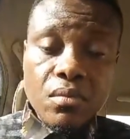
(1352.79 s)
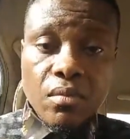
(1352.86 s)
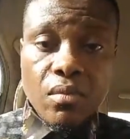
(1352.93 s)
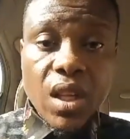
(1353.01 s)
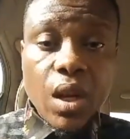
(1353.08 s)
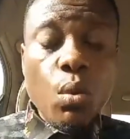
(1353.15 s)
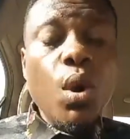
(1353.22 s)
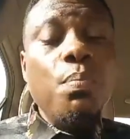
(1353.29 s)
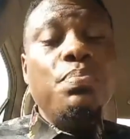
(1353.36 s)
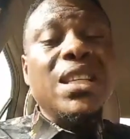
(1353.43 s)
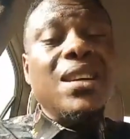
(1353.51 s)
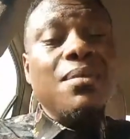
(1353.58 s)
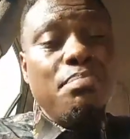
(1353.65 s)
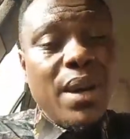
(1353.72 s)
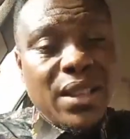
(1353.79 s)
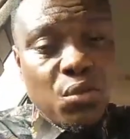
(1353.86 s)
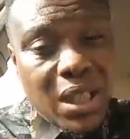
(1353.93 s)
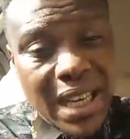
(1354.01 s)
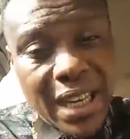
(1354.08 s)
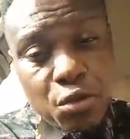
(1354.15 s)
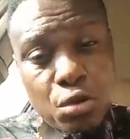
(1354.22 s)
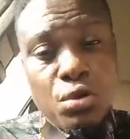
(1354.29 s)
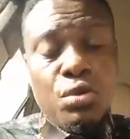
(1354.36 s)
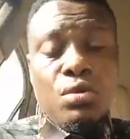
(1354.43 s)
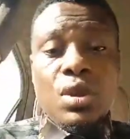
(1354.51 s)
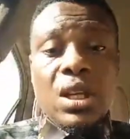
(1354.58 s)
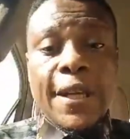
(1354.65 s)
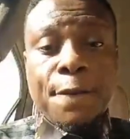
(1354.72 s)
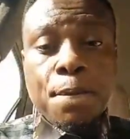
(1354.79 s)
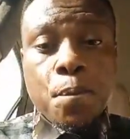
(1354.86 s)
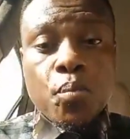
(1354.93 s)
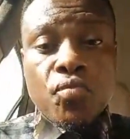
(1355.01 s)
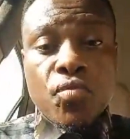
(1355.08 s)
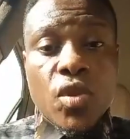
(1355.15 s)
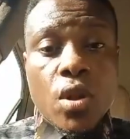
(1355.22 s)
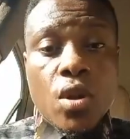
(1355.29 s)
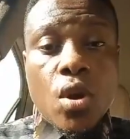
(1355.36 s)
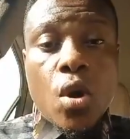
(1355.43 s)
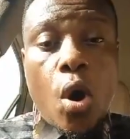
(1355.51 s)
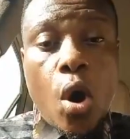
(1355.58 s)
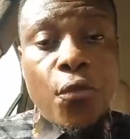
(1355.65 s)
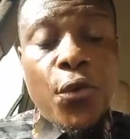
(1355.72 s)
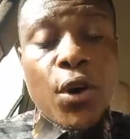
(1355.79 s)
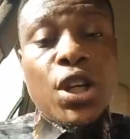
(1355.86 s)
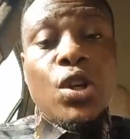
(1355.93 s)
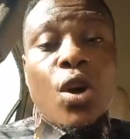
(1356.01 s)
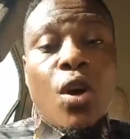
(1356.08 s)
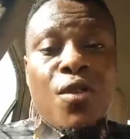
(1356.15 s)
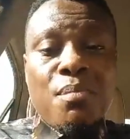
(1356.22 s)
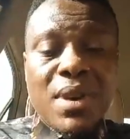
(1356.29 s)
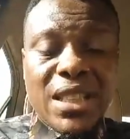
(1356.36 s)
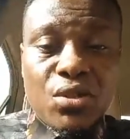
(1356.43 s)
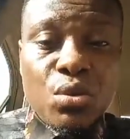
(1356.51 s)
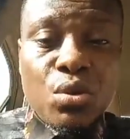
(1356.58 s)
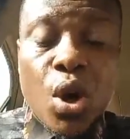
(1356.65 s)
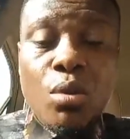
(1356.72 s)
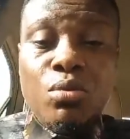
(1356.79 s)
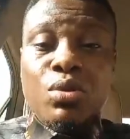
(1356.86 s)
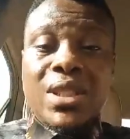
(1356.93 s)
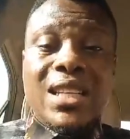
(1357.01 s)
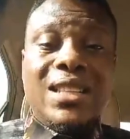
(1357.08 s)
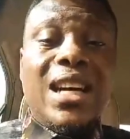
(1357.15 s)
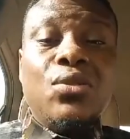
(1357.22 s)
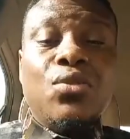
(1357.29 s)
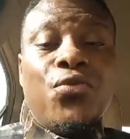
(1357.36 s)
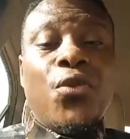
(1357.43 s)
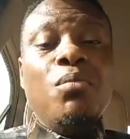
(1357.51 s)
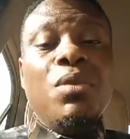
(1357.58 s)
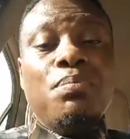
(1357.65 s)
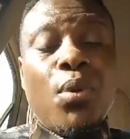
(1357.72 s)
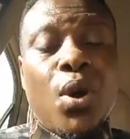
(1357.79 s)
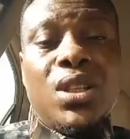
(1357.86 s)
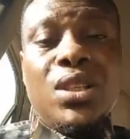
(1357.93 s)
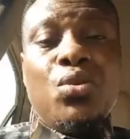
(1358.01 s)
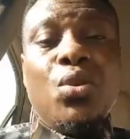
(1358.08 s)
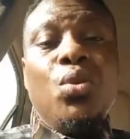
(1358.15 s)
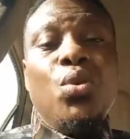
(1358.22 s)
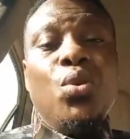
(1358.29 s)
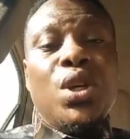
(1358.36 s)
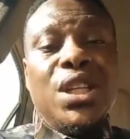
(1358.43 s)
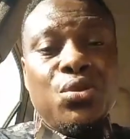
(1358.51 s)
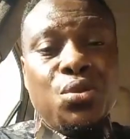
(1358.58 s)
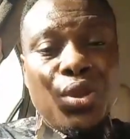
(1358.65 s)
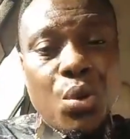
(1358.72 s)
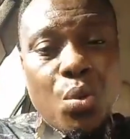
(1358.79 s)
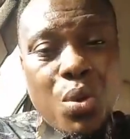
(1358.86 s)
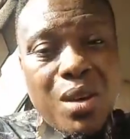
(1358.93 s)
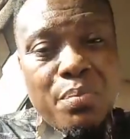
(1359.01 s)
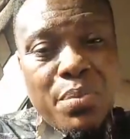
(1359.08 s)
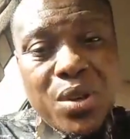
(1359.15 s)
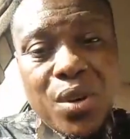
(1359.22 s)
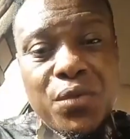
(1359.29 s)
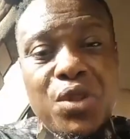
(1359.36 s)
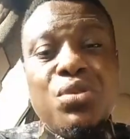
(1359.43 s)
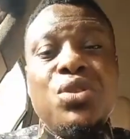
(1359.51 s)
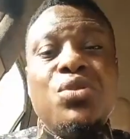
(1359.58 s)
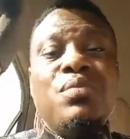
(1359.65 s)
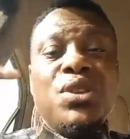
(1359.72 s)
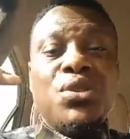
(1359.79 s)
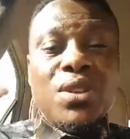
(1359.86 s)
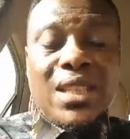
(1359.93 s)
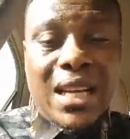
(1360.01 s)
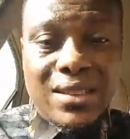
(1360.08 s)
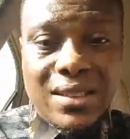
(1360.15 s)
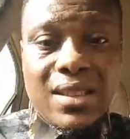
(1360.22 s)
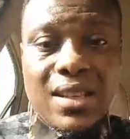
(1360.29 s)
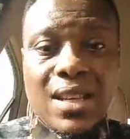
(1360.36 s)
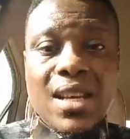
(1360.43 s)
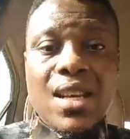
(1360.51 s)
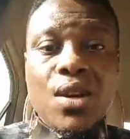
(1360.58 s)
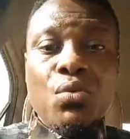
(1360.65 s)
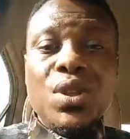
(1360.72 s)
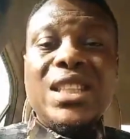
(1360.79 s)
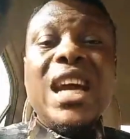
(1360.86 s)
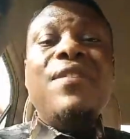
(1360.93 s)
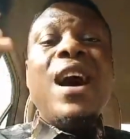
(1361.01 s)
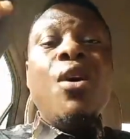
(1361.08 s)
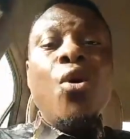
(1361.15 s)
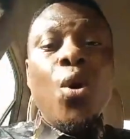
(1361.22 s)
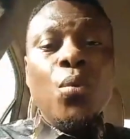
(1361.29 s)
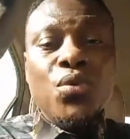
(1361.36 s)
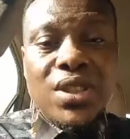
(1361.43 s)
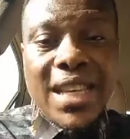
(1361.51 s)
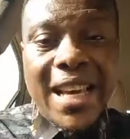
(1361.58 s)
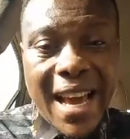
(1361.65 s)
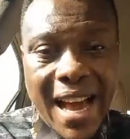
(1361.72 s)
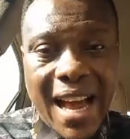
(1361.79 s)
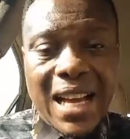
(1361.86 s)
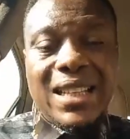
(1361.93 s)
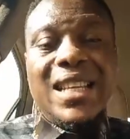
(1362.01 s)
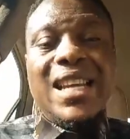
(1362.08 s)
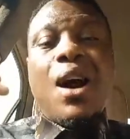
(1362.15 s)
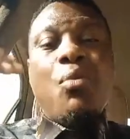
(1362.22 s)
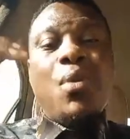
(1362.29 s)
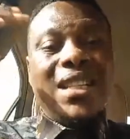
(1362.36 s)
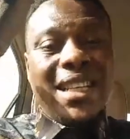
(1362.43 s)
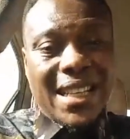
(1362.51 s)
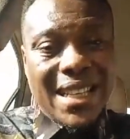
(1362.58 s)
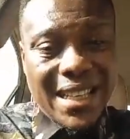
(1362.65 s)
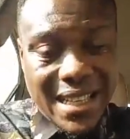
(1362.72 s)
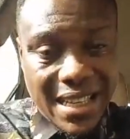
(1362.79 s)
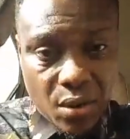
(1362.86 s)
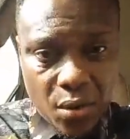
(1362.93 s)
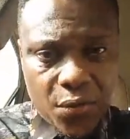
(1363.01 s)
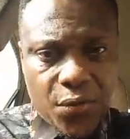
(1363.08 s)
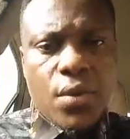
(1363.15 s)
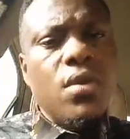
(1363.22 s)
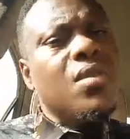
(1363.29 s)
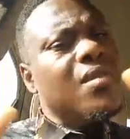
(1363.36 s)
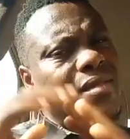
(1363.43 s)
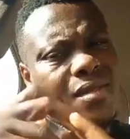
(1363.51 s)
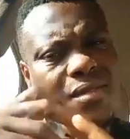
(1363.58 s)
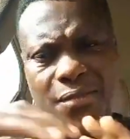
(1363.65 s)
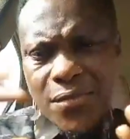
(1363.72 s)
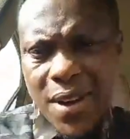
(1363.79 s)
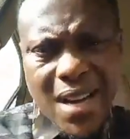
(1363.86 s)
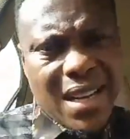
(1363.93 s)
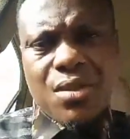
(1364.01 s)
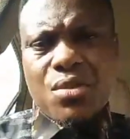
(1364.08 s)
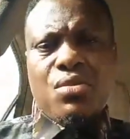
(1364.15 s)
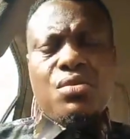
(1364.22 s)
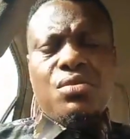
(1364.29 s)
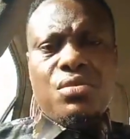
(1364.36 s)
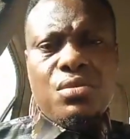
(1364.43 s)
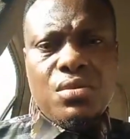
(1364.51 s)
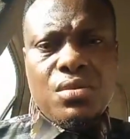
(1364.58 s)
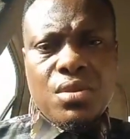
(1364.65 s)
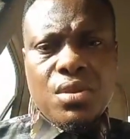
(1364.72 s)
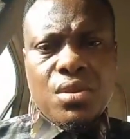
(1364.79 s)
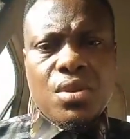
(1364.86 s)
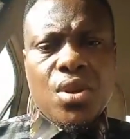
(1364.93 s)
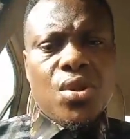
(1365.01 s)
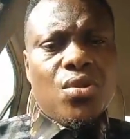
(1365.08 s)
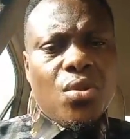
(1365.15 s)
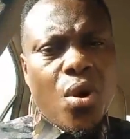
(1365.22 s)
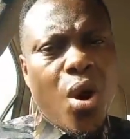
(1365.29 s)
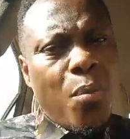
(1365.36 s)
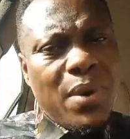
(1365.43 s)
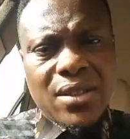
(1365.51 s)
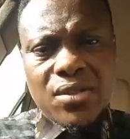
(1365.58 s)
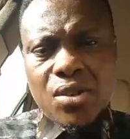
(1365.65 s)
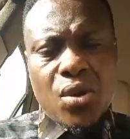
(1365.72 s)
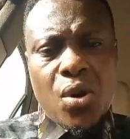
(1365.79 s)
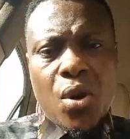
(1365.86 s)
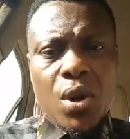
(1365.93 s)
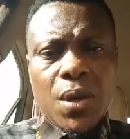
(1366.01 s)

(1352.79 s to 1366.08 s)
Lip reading: will be the best we can do, or for the government to come together to form a body to look into the well-being of the children, to make sure that whichever homes they are well taken care of. Fine and good. So God bless us all.